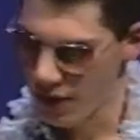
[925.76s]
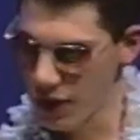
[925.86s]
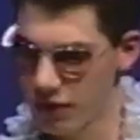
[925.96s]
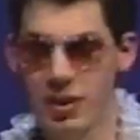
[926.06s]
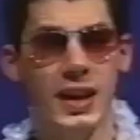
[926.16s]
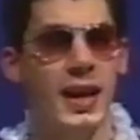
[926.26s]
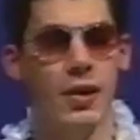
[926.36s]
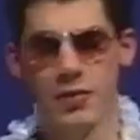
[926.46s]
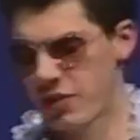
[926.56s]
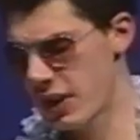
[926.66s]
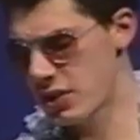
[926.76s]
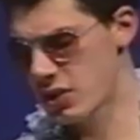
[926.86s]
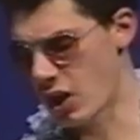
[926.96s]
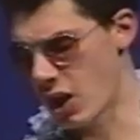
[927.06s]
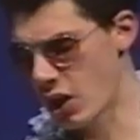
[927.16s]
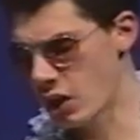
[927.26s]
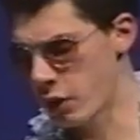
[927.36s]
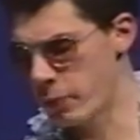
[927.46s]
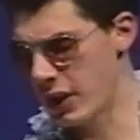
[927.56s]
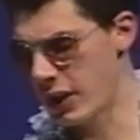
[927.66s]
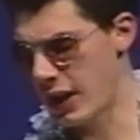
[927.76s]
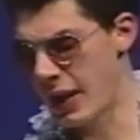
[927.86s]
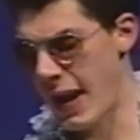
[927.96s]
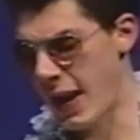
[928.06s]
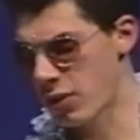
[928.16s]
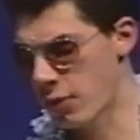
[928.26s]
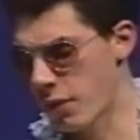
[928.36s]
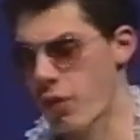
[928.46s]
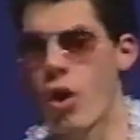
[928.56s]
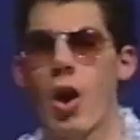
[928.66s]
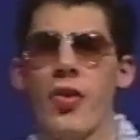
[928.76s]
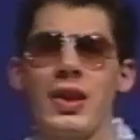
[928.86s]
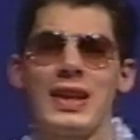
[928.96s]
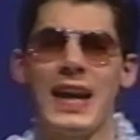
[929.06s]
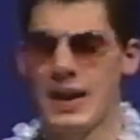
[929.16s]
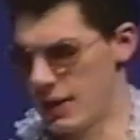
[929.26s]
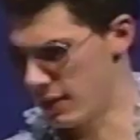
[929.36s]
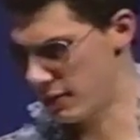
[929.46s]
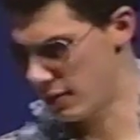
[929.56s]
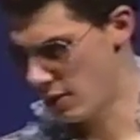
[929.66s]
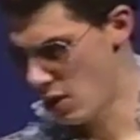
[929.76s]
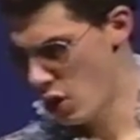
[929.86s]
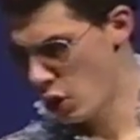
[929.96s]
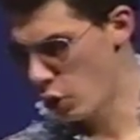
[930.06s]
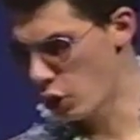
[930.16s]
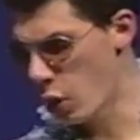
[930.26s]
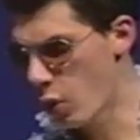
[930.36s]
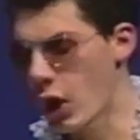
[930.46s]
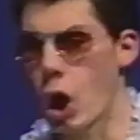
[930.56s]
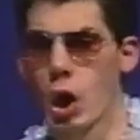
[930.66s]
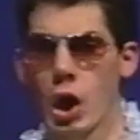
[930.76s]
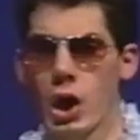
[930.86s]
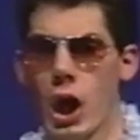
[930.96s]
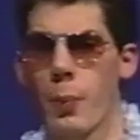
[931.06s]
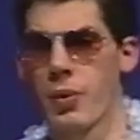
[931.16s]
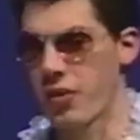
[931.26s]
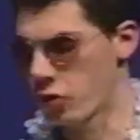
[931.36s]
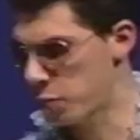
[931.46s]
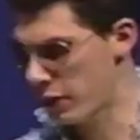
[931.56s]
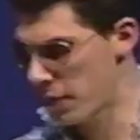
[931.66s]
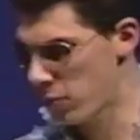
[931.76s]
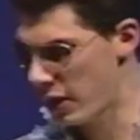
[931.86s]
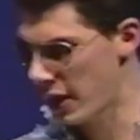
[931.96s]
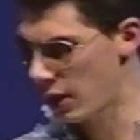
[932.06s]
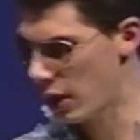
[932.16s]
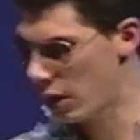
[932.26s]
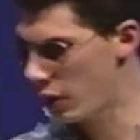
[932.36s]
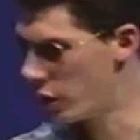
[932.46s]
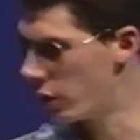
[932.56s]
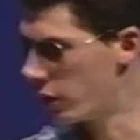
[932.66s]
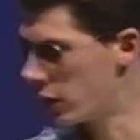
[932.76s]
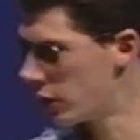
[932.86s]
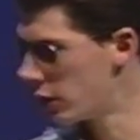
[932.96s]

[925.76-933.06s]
This TLC song could be an anthem for all the ladies who don't want to hook up with a spring break dude.